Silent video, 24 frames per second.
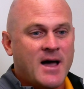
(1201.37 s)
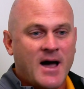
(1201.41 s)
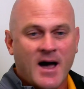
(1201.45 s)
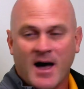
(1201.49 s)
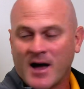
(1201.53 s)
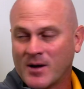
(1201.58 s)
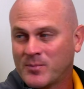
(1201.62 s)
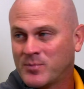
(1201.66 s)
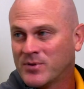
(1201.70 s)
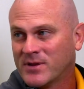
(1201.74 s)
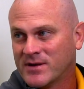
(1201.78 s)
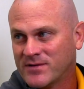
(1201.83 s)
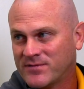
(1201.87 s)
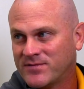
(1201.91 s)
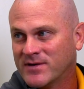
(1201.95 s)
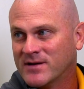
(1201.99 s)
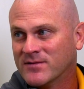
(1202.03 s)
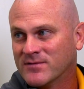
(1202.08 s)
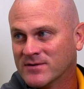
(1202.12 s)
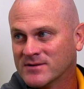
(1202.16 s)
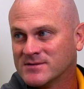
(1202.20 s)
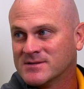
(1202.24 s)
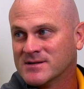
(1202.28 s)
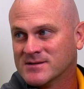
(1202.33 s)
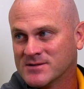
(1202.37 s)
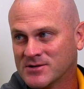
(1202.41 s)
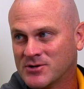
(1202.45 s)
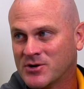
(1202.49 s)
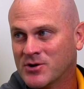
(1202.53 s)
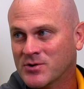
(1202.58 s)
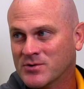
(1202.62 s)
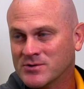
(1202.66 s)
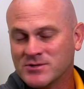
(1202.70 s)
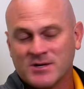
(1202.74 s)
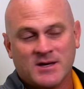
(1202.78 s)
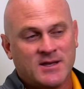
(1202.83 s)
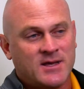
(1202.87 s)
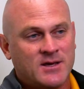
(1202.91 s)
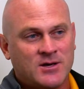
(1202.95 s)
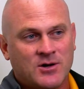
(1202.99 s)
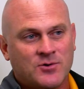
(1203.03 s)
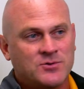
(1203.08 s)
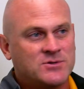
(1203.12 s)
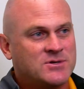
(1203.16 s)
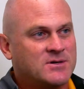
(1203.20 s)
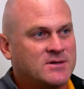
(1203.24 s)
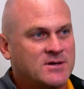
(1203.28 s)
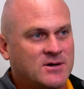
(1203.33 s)
I play favorites as a coach. Any
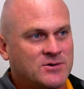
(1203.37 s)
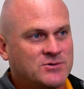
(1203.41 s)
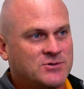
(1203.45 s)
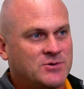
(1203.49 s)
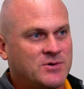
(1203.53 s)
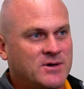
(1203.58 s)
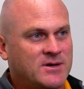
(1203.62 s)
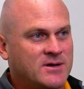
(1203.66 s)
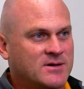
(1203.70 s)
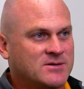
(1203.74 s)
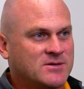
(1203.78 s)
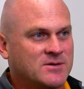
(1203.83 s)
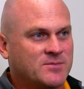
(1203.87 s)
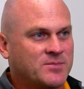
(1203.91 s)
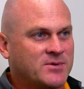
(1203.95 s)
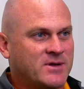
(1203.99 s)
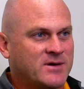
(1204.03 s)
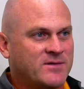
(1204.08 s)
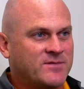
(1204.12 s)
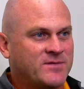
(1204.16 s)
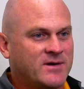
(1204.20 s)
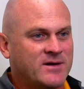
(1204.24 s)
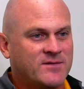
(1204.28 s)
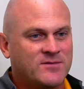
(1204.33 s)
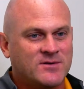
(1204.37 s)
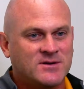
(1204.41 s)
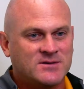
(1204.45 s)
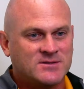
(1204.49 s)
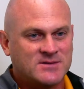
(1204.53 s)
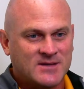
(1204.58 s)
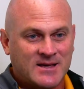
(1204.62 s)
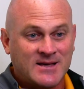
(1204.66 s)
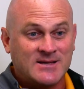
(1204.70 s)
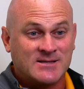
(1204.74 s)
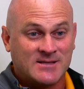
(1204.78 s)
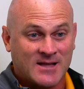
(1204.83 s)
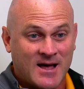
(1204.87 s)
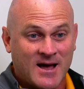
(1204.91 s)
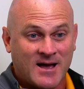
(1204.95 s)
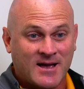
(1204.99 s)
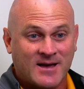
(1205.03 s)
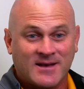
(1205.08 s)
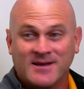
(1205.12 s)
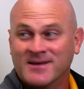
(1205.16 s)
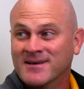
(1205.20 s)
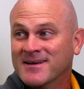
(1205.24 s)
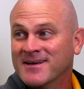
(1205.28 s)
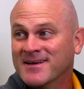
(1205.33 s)
coach that tells you he doesn't play favorites, he's
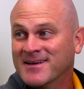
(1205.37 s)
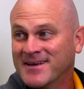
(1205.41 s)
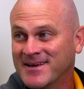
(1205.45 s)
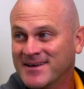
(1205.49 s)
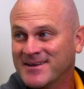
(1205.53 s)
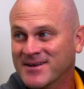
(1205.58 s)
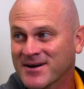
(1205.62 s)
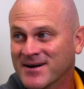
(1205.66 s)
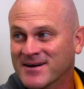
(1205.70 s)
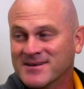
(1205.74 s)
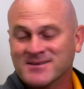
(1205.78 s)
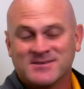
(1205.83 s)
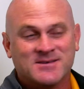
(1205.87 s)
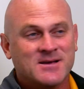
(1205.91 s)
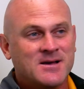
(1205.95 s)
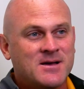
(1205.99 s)
lying. He does.